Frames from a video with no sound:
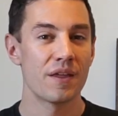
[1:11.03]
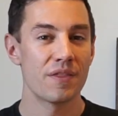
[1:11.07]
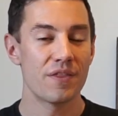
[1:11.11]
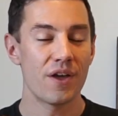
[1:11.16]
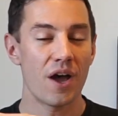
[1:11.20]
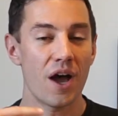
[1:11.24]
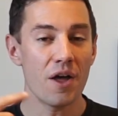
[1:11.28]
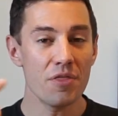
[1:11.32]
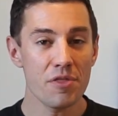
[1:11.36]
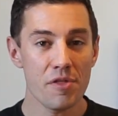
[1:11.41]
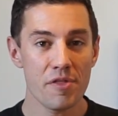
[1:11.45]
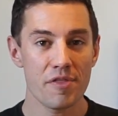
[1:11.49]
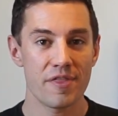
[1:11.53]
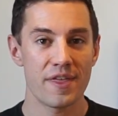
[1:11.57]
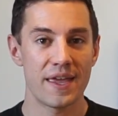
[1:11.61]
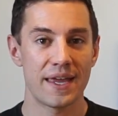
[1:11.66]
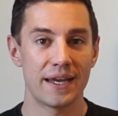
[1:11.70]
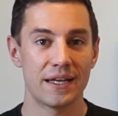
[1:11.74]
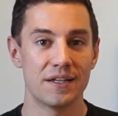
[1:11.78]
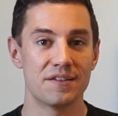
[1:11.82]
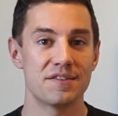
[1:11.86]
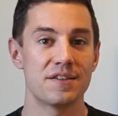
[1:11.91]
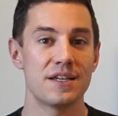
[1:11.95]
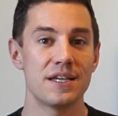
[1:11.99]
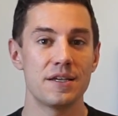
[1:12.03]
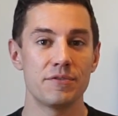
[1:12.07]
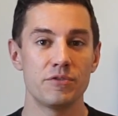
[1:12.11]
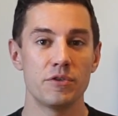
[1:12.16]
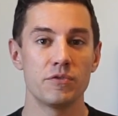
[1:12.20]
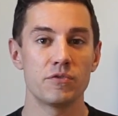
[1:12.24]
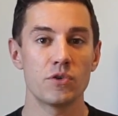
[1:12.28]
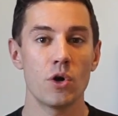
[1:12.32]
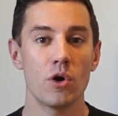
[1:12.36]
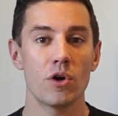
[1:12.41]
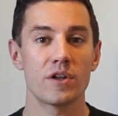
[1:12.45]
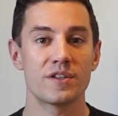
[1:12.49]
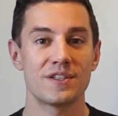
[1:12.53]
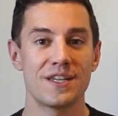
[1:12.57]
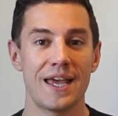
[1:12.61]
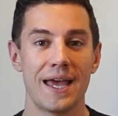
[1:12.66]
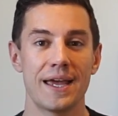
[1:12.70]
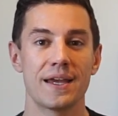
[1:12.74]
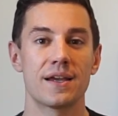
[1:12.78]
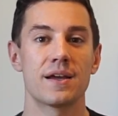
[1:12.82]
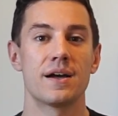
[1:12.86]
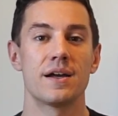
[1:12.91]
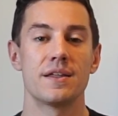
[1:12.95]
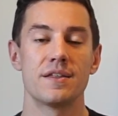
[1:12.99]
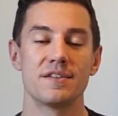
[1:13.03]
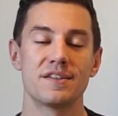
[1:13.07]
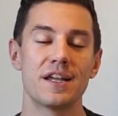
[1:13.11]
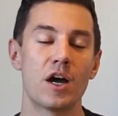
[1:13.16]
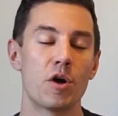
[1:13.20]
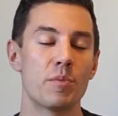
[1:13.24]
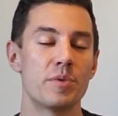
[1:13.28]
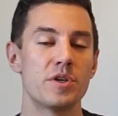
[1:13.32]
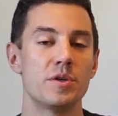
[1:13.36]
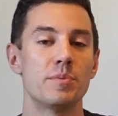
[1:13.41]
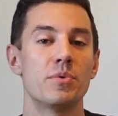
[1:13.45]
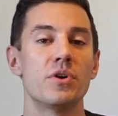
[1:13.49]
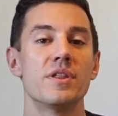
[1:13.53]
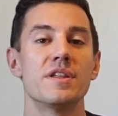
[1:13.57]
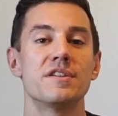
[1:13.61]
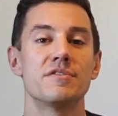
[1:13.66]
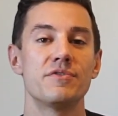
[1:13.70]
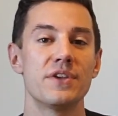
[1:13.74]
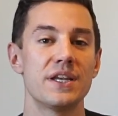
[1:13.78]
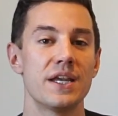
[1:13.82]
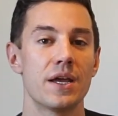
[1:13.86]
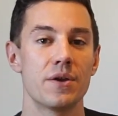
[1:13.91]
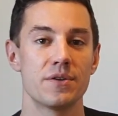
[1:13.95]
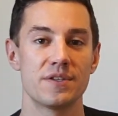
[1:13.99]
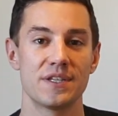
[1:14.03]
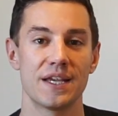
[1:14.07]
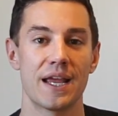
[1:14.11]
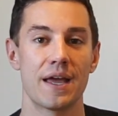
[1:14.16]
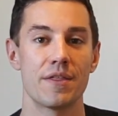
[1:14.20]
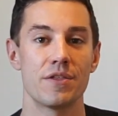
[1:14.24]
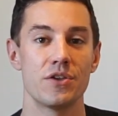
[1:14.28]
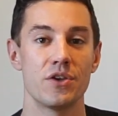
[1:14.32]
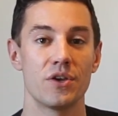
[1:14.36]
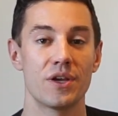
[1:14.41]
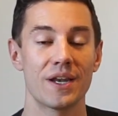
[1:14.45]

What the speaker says: The other thing is that if you've got a tech guy that's helping you put this video together,